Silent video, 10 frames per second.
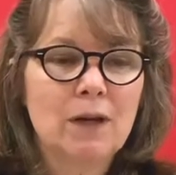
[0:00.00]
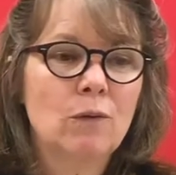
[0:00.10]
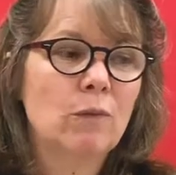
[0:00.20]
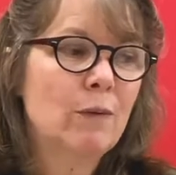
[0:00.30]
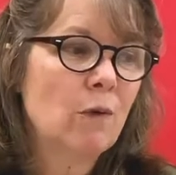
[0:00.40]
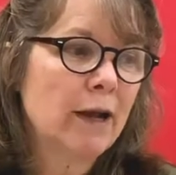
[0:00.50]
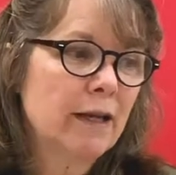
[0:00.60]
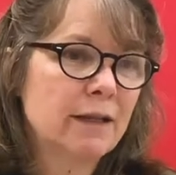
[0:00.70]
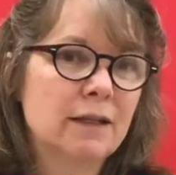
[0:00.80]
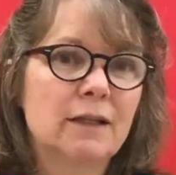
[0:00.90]
we want you
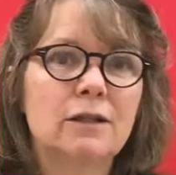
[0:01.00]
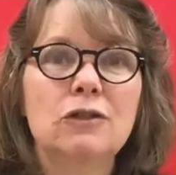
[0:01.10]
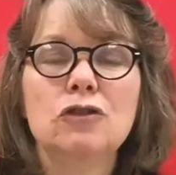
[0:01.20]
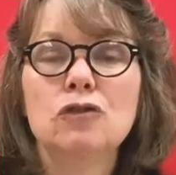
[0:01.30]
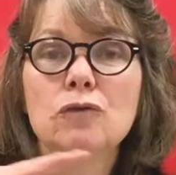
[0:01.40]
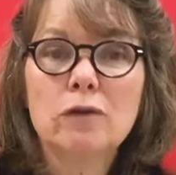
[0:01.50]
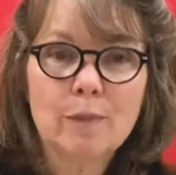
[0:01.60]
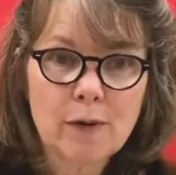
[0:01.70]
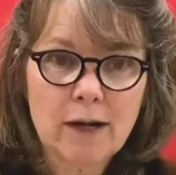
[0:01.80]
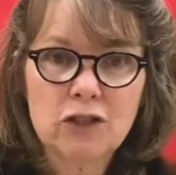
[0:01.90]
to do the
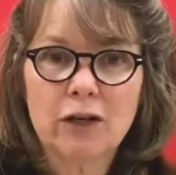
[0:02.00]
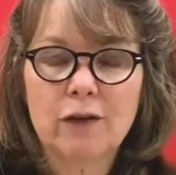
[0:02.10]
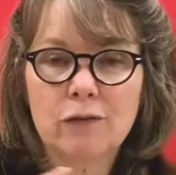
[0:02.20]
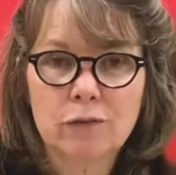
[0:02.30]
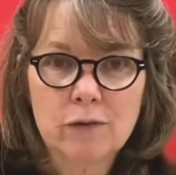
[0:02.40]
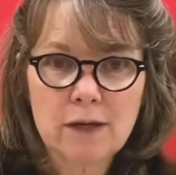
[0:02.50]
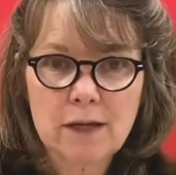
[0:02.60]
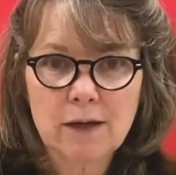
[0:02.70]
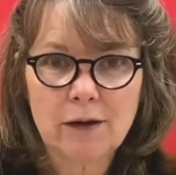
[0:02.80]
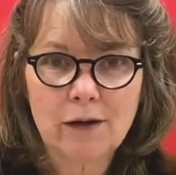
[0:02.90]
project through the
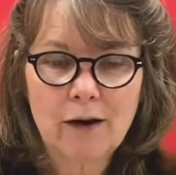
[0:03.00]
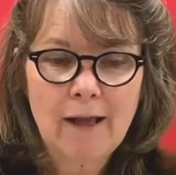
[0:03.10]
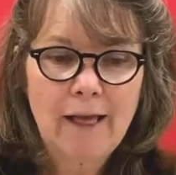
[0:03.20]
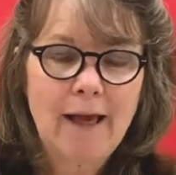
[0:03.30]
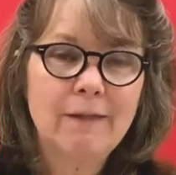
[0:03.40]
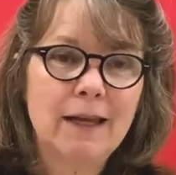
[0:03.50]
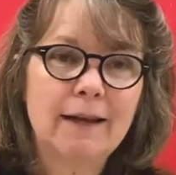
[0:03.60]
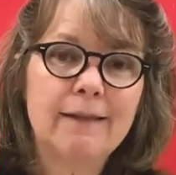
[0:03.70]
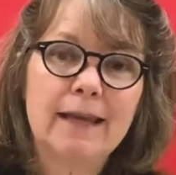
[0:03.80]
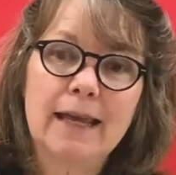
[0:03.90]
year, and then at
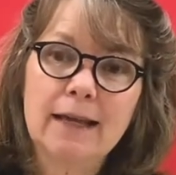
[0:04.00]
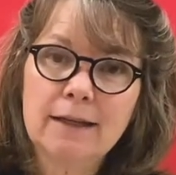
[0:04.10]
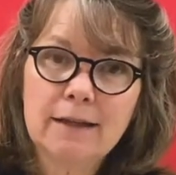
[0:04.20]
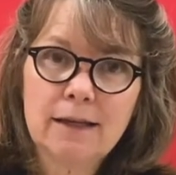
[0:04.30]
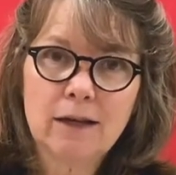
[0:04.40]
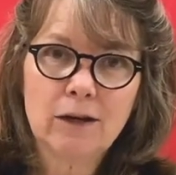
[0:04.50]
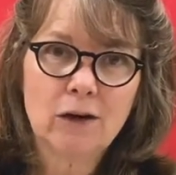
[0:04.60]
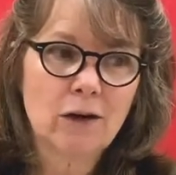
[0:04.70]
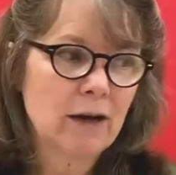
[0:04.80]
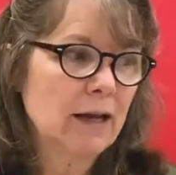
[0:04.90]
the end of the
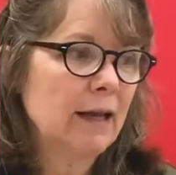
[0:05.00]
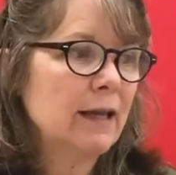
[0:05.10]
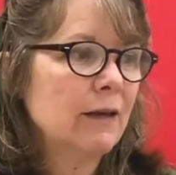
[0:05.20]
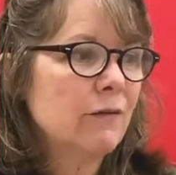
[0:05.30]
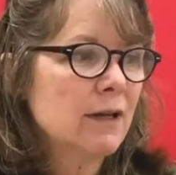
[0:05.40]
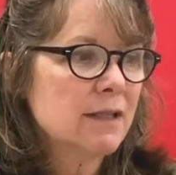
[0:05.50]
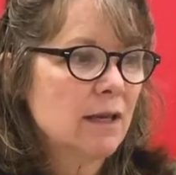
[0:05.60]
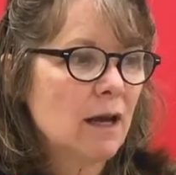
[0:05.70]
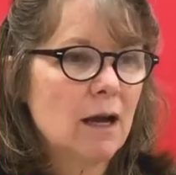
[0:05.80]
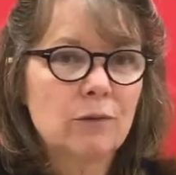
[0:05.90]
year, give us
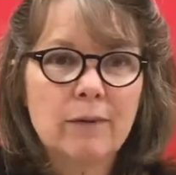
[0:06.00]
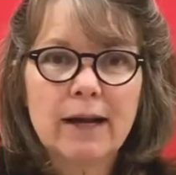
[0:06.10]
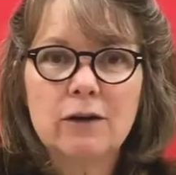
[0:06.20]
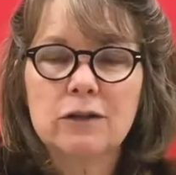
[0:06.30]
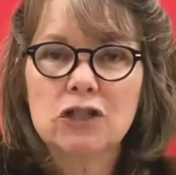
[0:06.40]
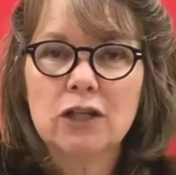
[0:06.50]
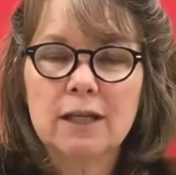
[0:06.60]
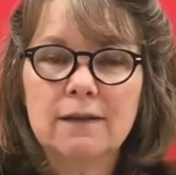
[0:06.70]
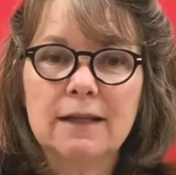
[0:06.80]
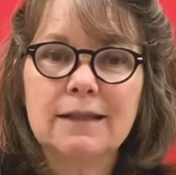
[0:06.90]
a record
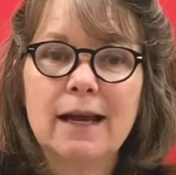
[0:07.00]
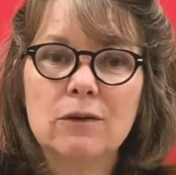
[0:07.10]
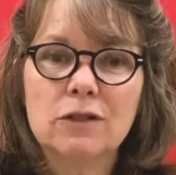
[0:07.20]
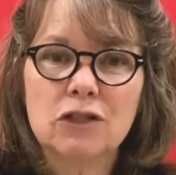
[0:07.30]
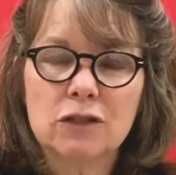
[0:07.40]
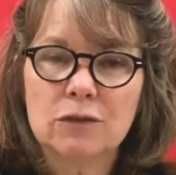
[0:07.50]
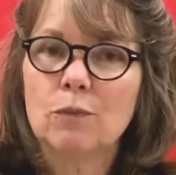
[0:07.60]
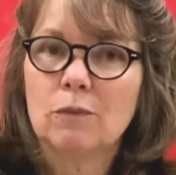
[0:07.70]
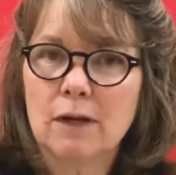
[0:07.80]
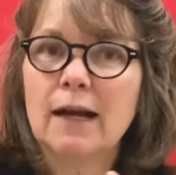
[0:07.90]
sheet that tells just
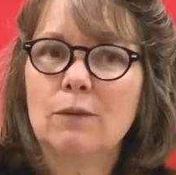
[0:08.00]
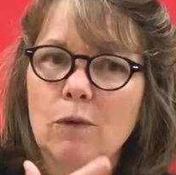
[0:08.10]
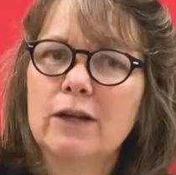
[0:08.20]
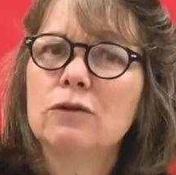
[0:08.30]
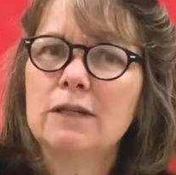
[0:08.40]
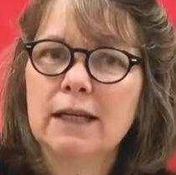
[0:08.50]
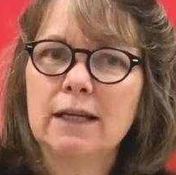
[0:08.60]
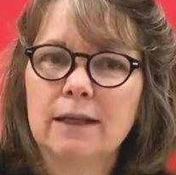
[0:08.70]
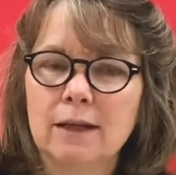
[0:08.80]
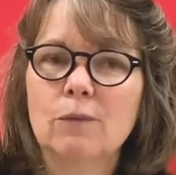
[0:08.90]
kind of what you
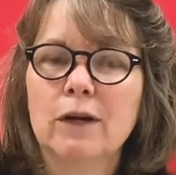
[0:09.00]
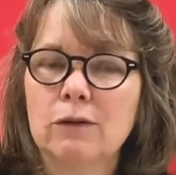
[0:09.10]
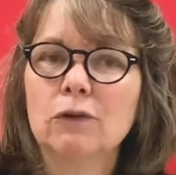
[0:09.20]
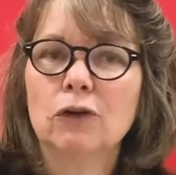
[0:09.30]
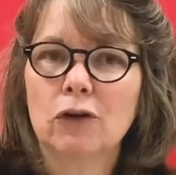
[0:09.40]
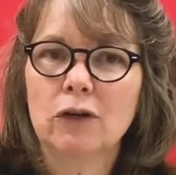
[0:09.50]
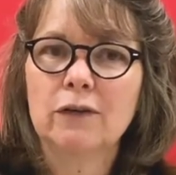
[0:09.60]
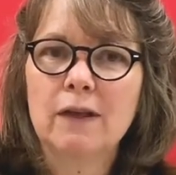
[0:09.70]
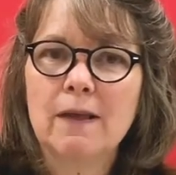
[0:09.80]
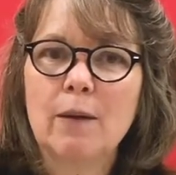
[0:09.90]
did and what you learned
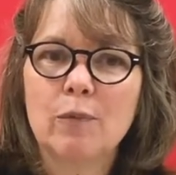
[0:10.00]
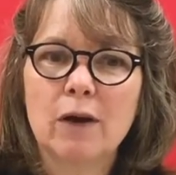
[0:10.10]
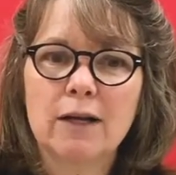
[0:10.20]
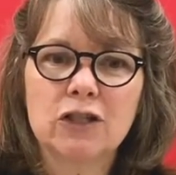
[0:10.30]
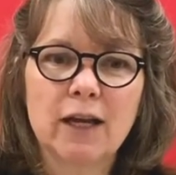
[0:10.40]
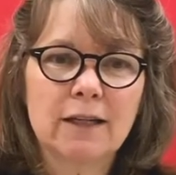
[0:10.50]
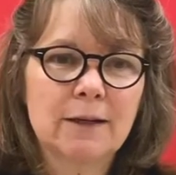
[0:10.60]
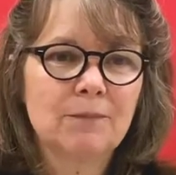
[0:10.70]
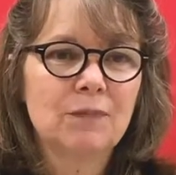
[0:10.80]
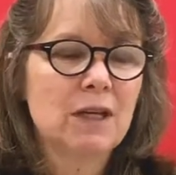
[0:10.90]
in that project.
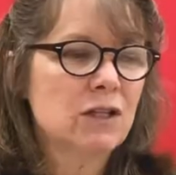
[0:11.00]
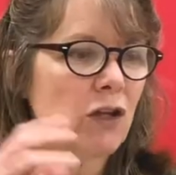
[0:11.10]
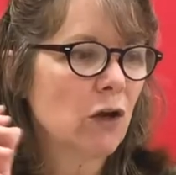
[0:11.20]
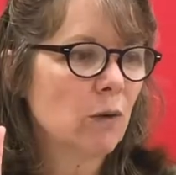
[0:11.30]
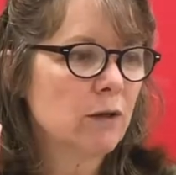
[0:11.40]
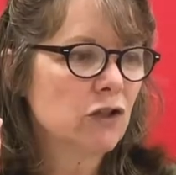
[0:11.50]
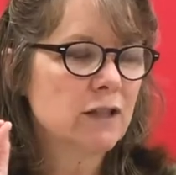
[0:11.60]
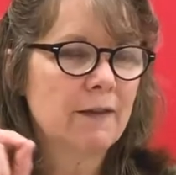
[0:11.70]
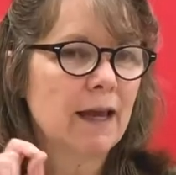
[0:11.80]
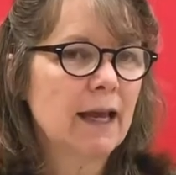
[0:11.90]
So just
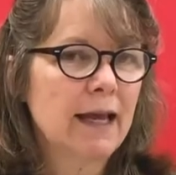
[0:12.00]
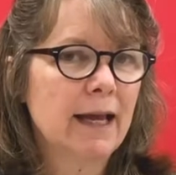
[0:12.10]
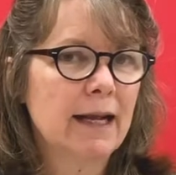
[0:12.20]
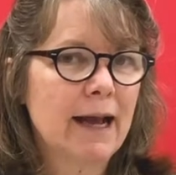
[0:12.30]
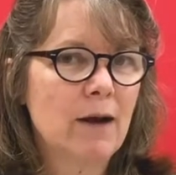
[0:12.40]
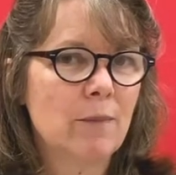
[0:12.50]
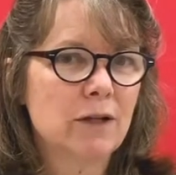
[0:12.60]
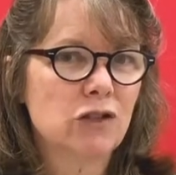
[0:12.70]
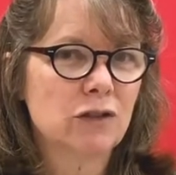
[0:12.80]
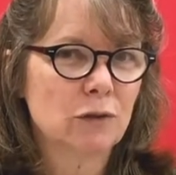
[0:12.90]
think ahead of how
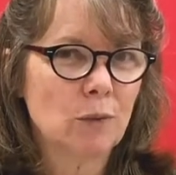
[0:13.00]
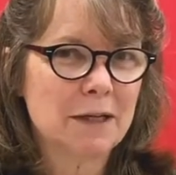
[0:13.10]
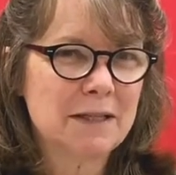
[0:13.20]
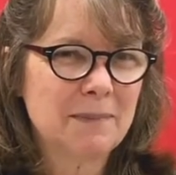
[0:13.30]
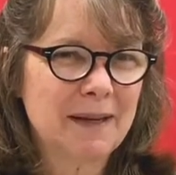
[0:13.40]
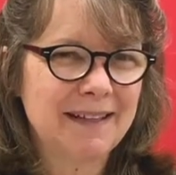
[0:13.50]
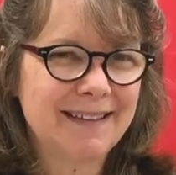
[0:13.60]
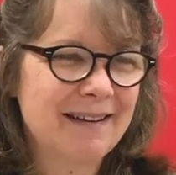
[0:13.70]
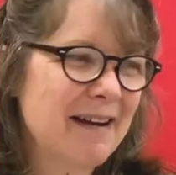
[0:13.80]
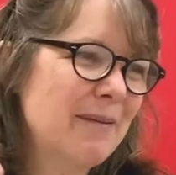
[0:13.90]
much you want to spend
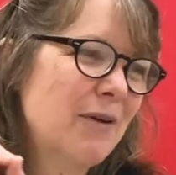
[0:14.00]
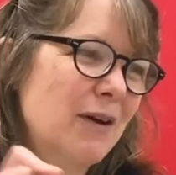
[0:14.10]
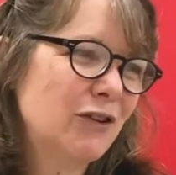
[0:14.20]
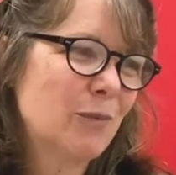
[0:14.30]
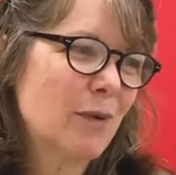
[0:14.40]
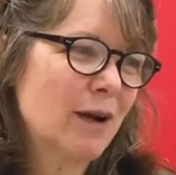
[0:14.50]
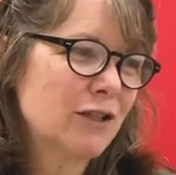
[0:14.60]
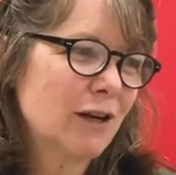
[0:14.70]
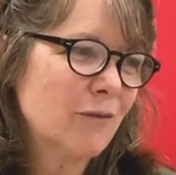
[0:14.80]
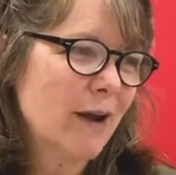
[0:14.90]
time on your
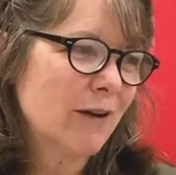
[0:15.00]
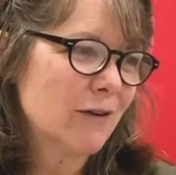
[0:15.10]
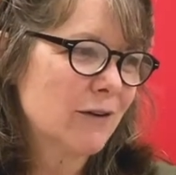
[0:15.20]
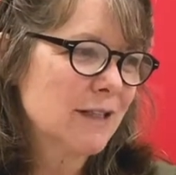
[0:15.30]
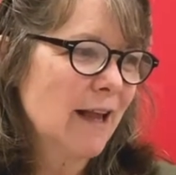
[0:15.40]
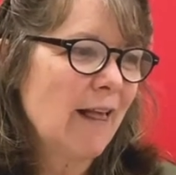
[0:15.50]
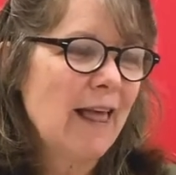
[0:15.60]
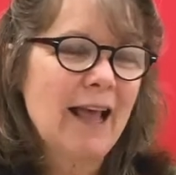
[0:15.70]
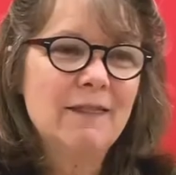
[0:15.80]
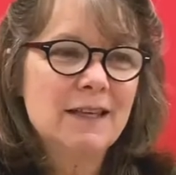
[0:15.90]
project records.
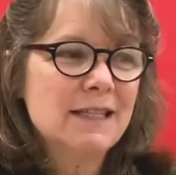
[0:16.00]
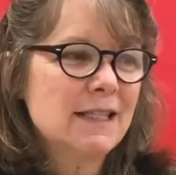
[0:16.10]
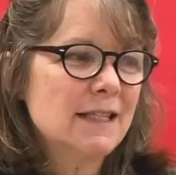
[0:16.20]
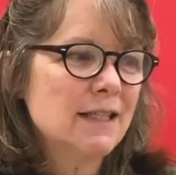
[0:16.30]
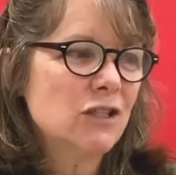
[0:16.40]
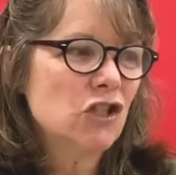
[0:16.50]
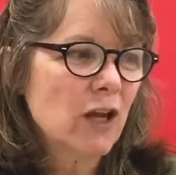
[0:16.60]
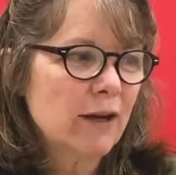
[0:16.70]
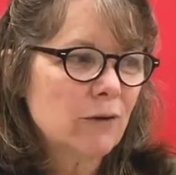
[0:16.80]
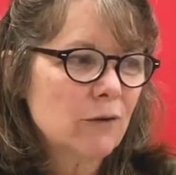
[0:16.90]
And this is the
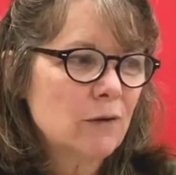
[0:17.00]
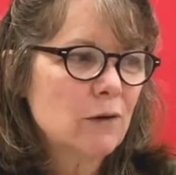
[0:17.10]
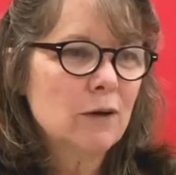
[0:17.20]
general